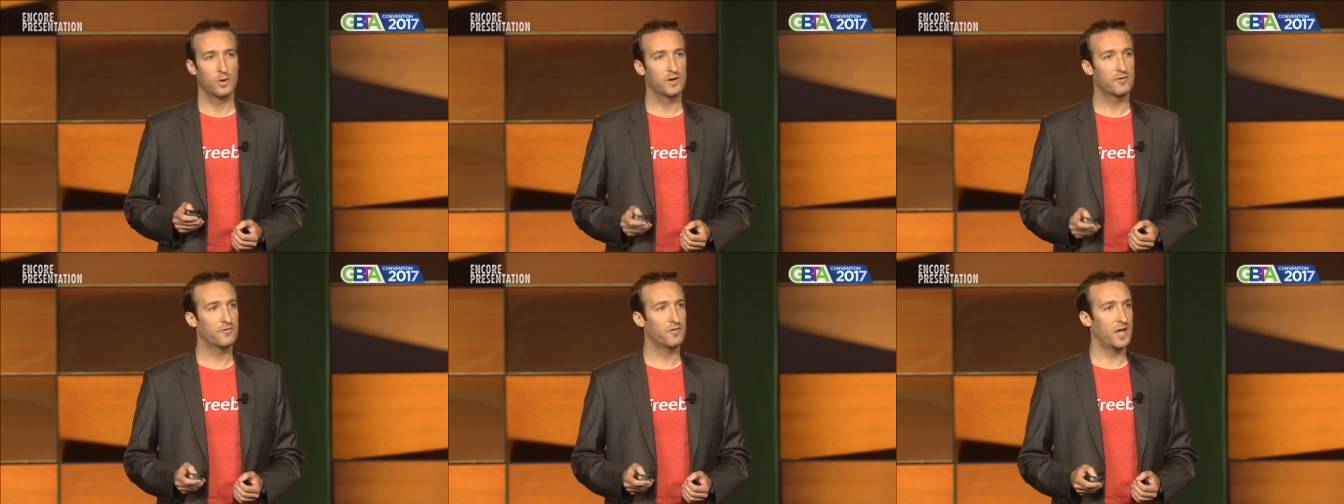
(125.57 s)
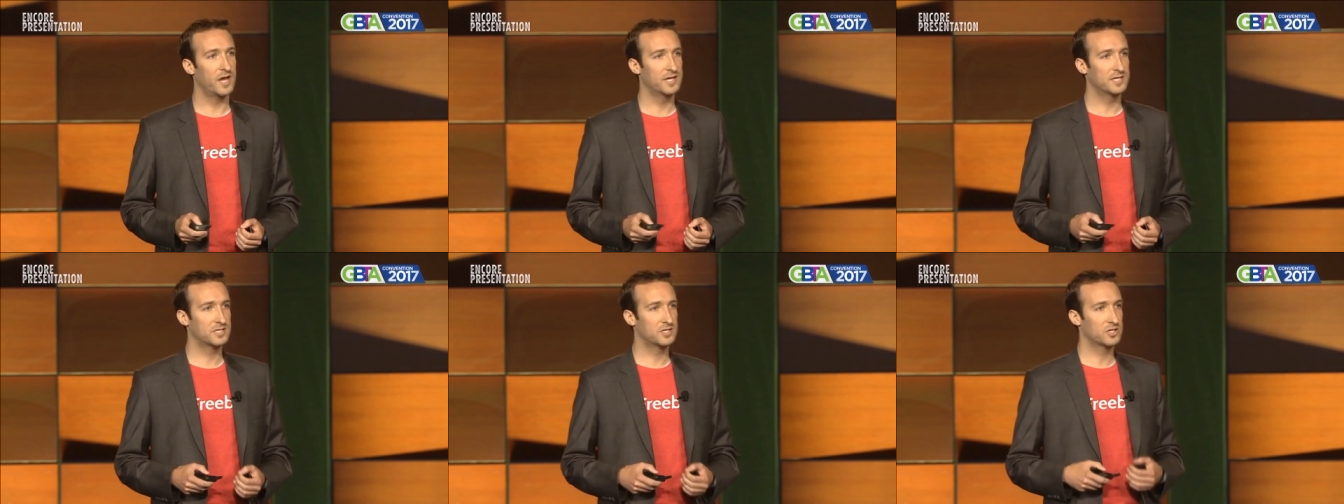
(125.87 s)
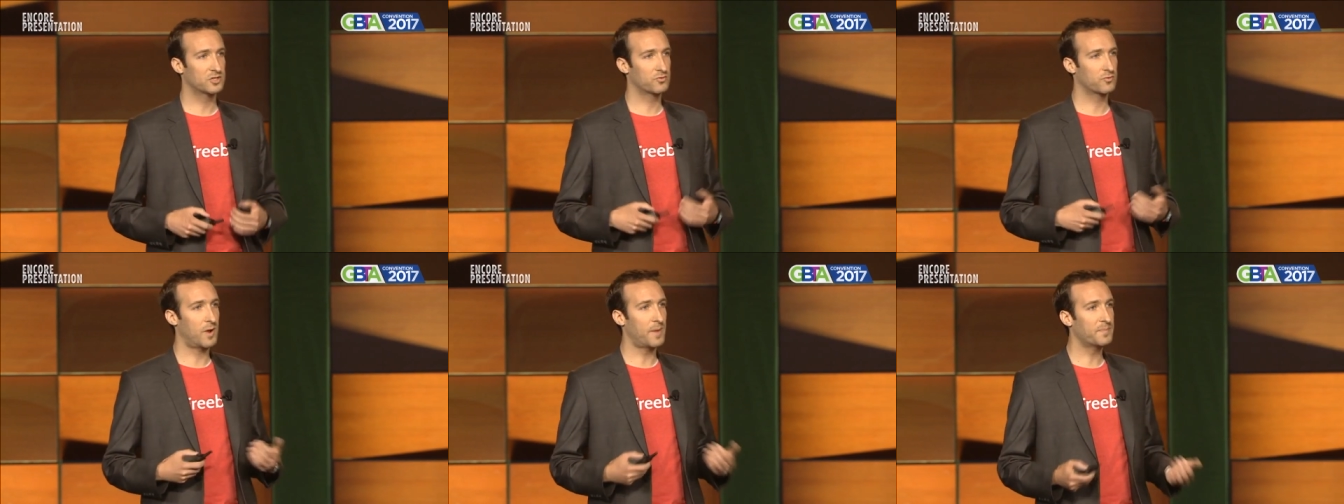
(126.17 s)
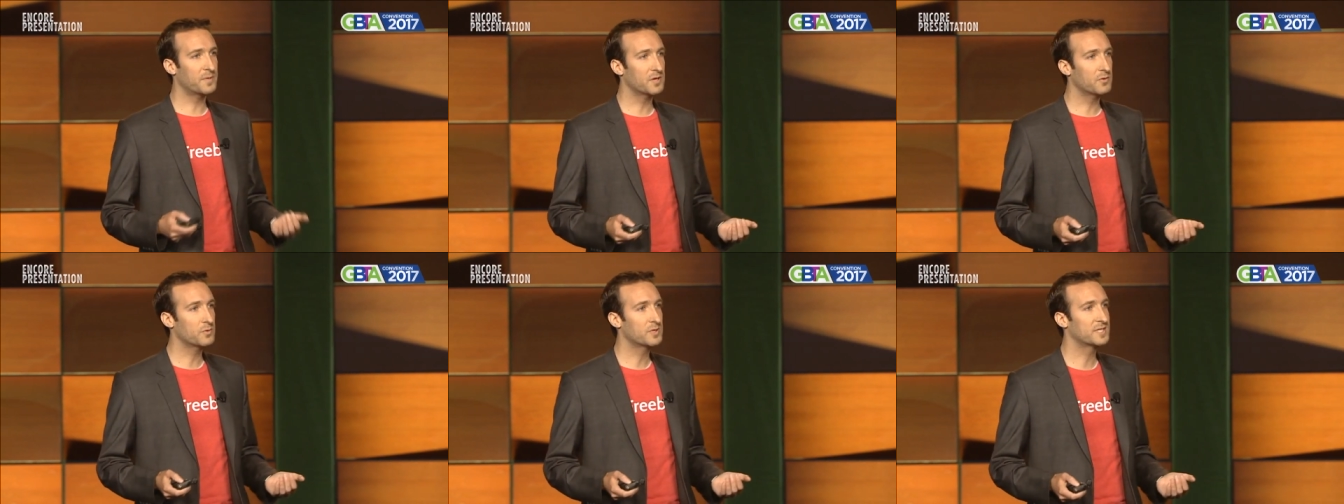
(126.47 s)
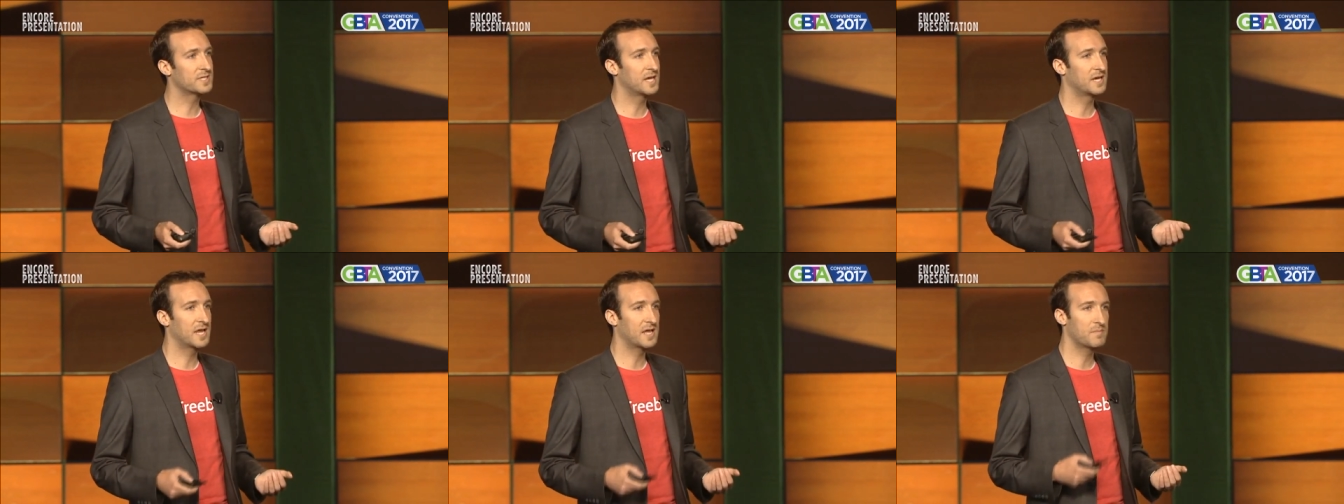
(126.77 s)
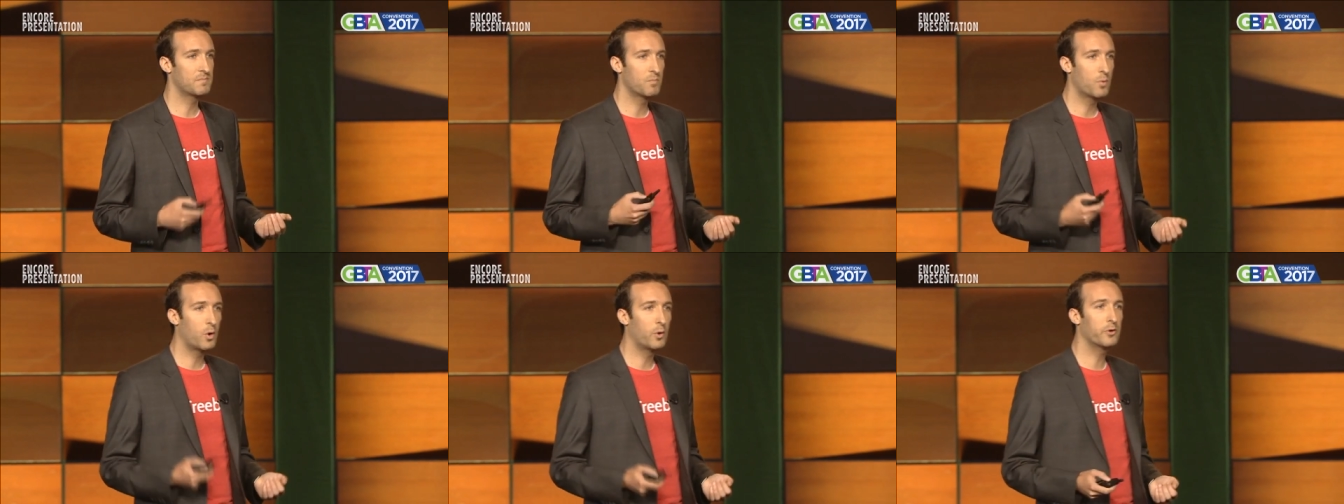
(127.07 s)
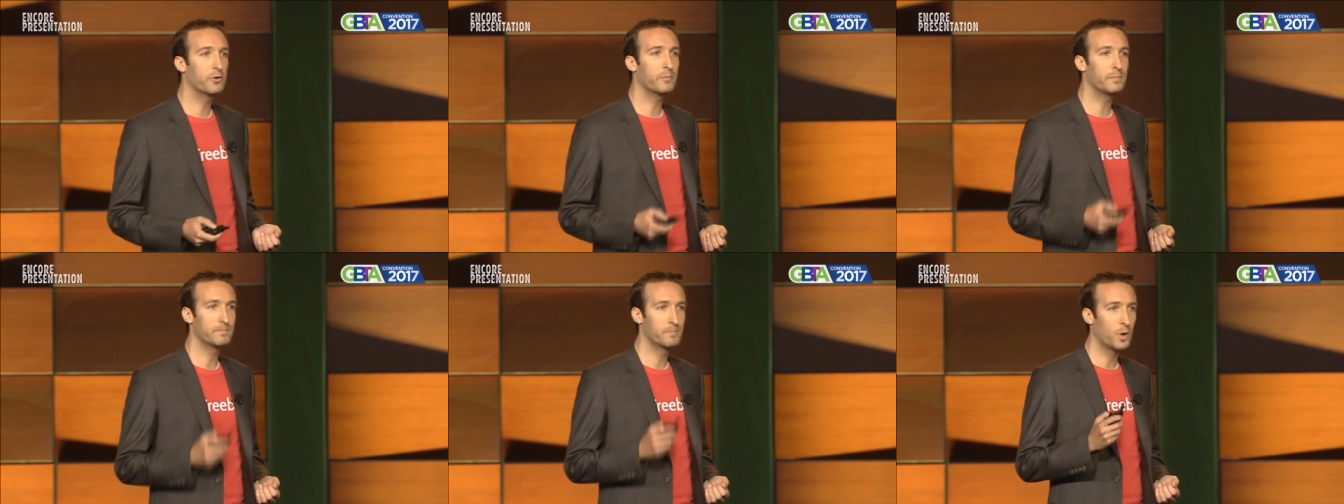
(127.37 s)
When a flight is disrupted, we send a
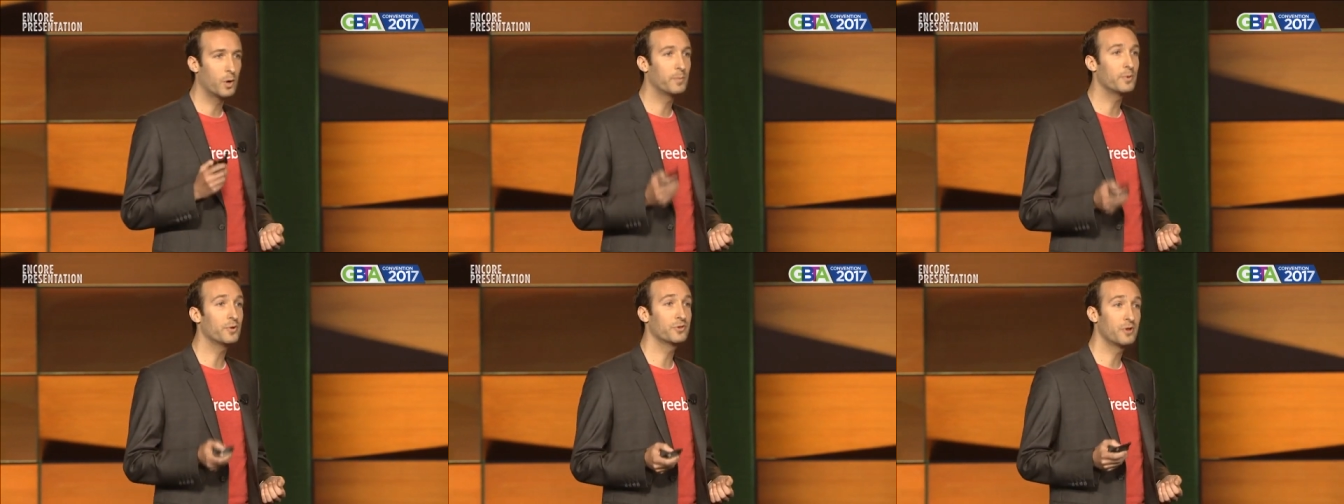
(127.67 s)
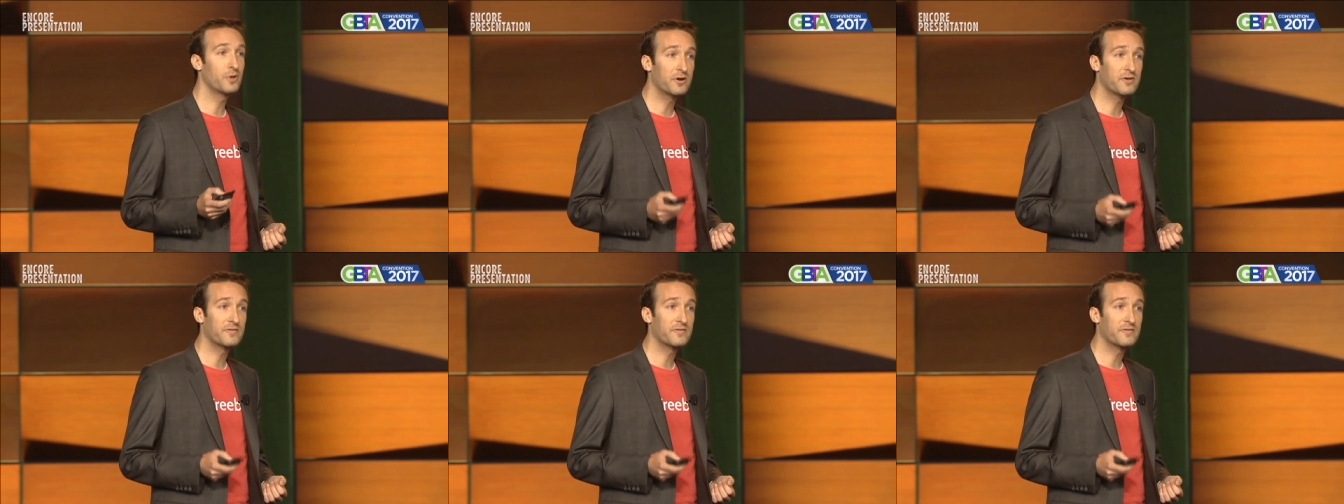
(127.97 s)
mobile